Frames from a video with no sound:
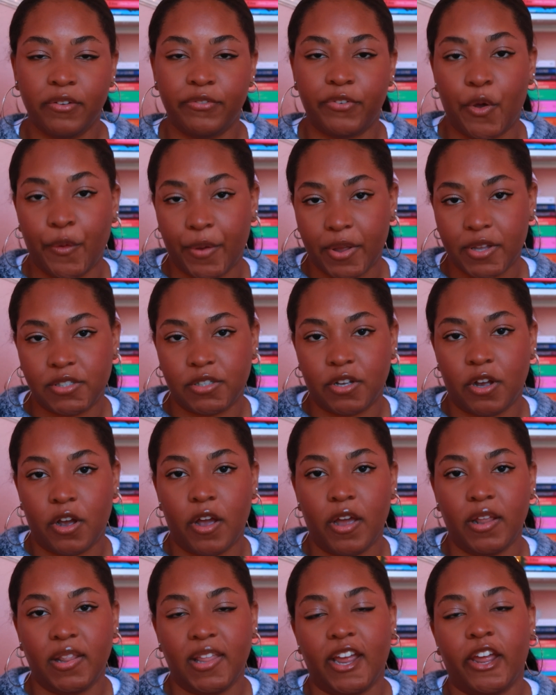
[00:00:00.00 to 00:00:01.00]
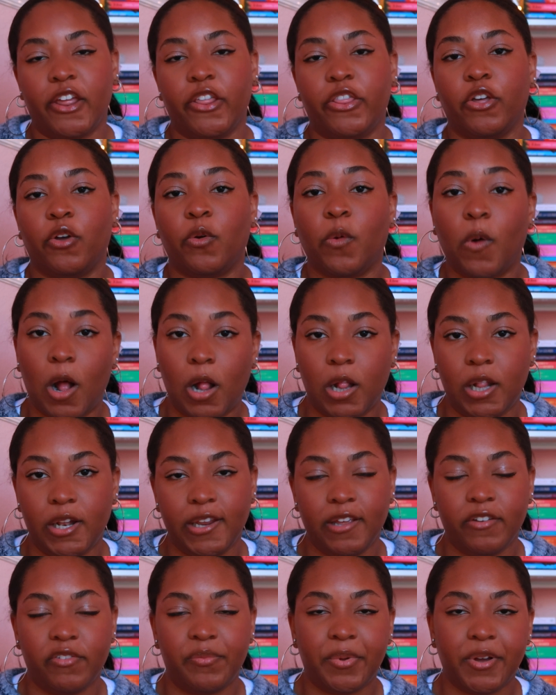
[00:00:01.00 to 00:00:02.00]
focus on like the
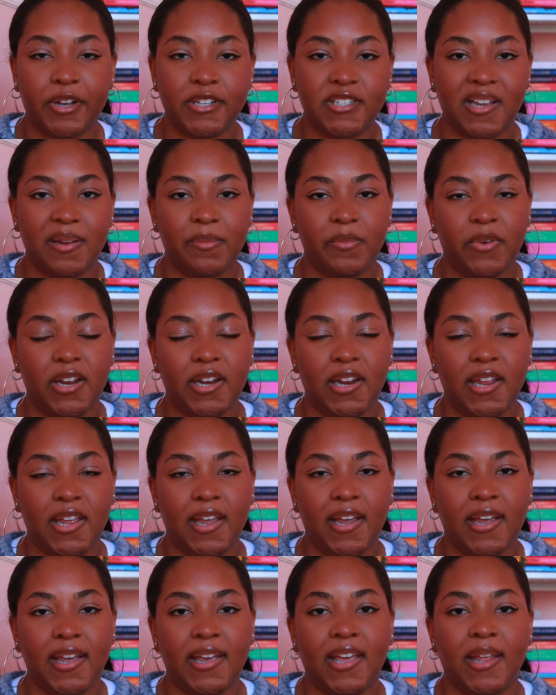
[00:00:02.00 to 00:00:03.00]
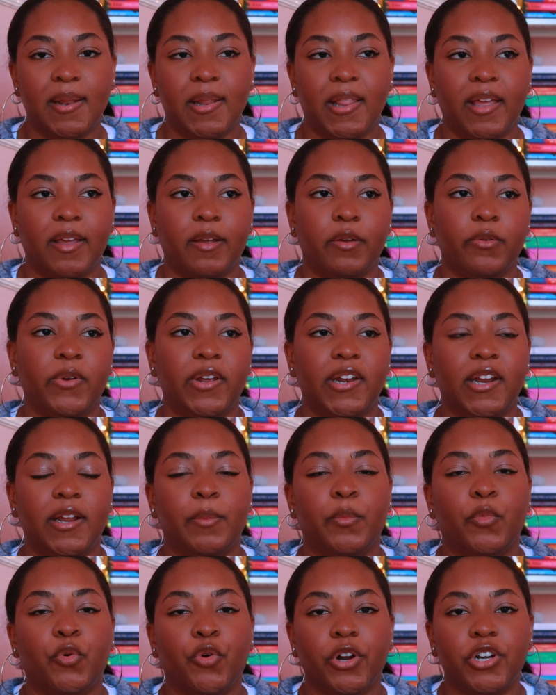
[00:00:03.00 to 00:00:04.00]
quality of books I'm reading and like reading
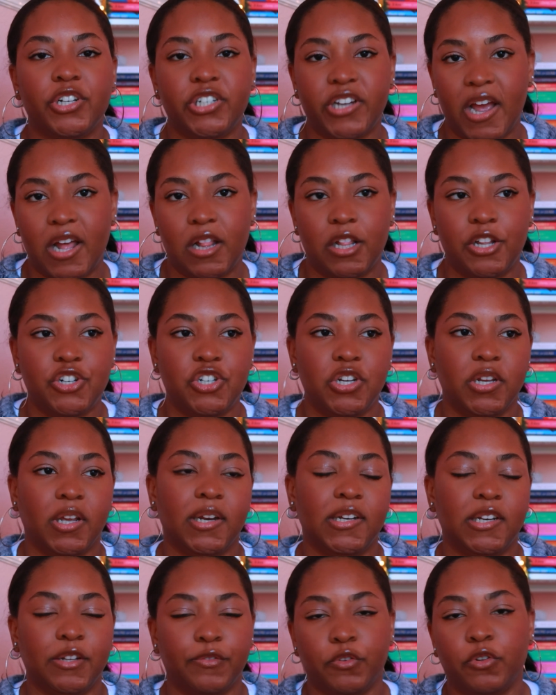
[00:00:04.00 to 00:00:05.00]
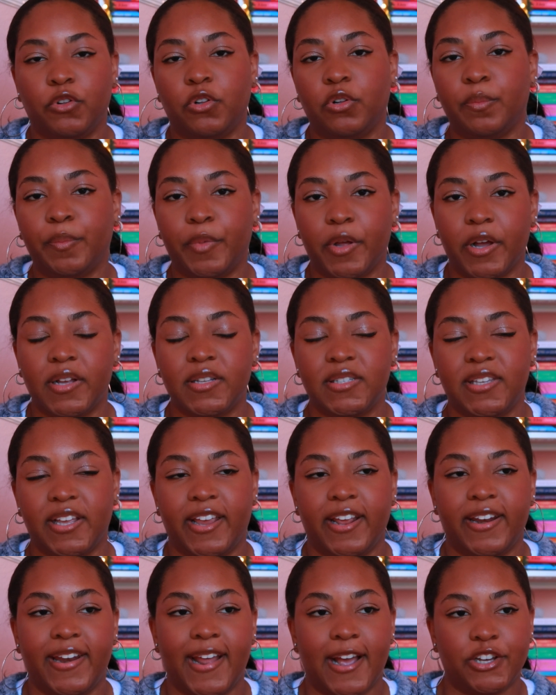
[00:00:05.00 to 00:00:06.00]
more challenging and difficult books
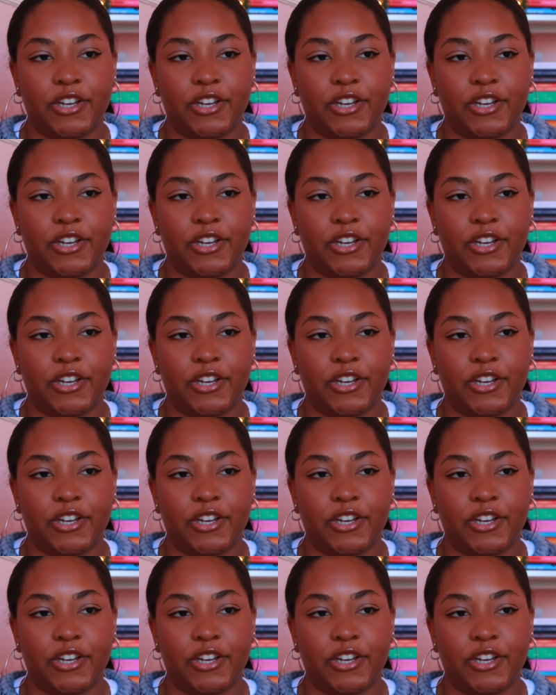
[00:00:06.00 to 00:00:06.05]
that can